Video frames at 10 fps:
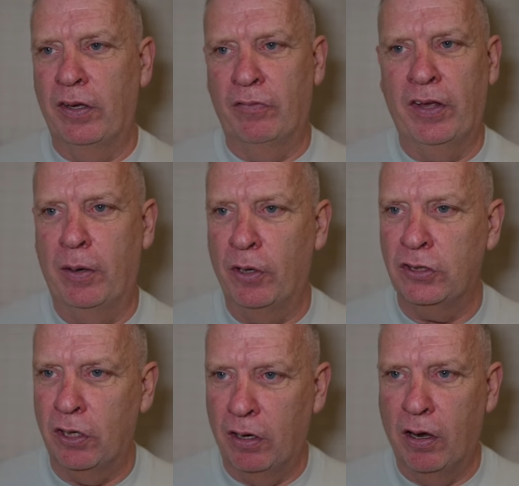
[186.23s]
very
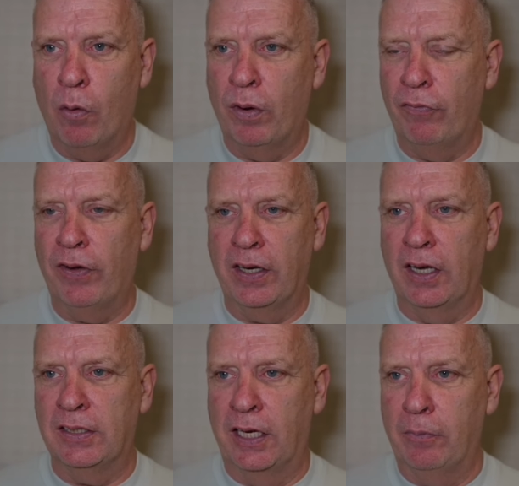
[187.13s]
much a one fight at
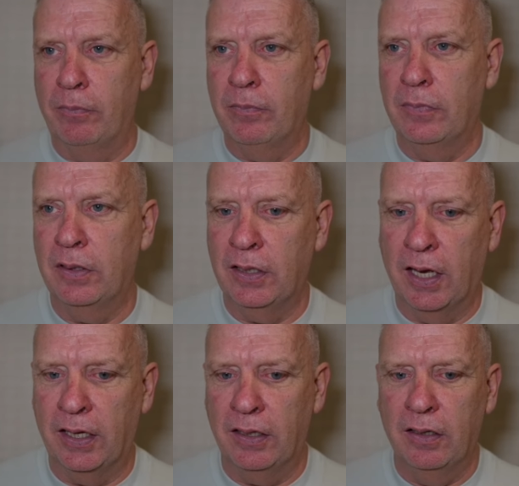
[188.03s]
a time
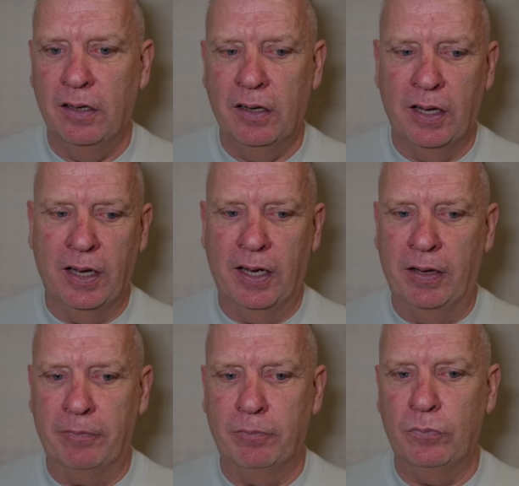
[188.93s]
guy.
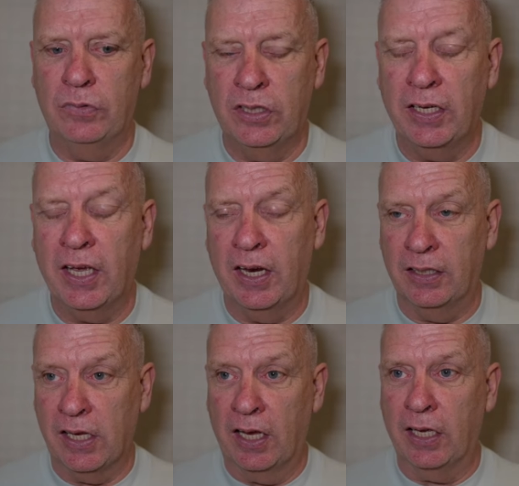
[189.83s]
Take care of
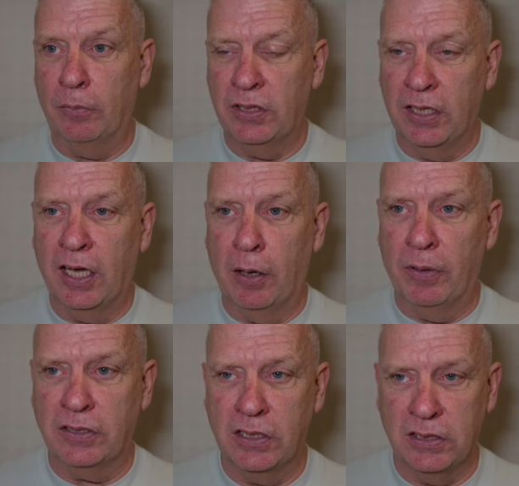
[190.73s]
Takam, take care of
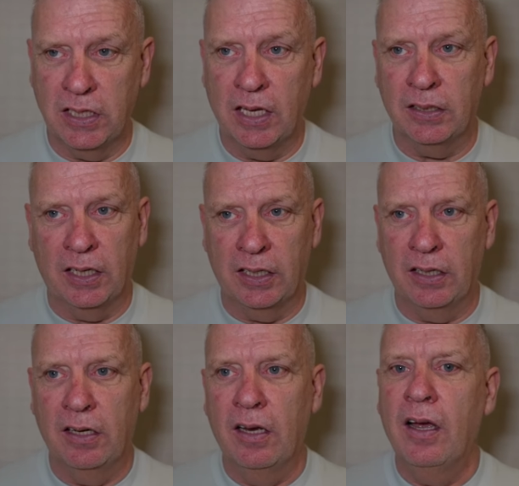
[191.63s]
business and start the night,
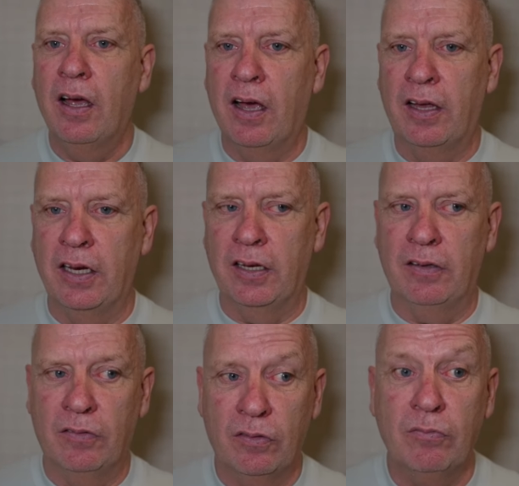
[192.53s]
and
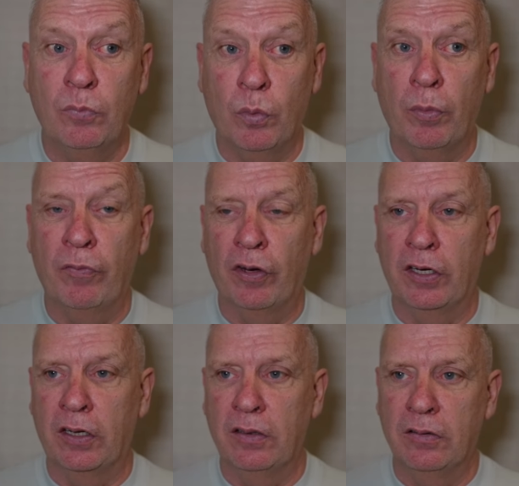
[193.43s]
then we'll move on
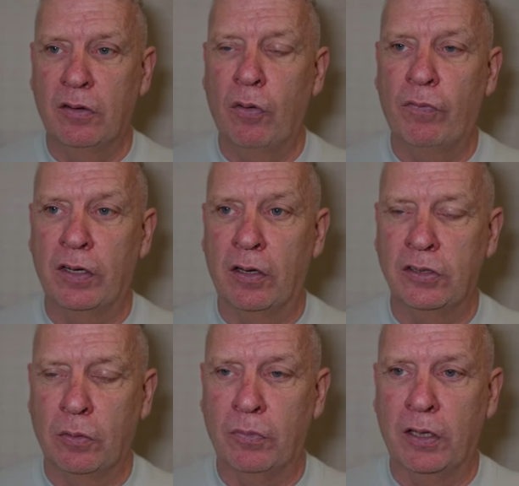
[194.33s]
to hopefully that's
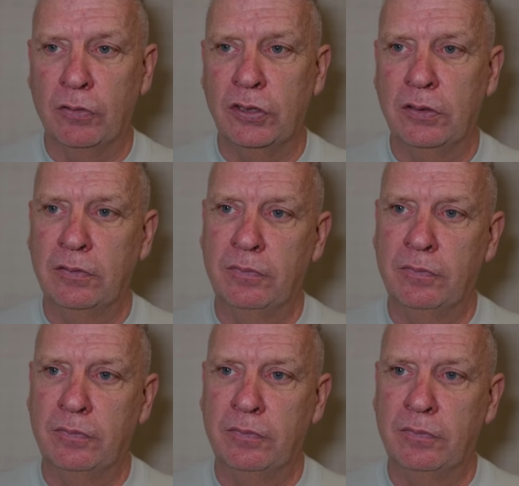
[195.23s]
something else.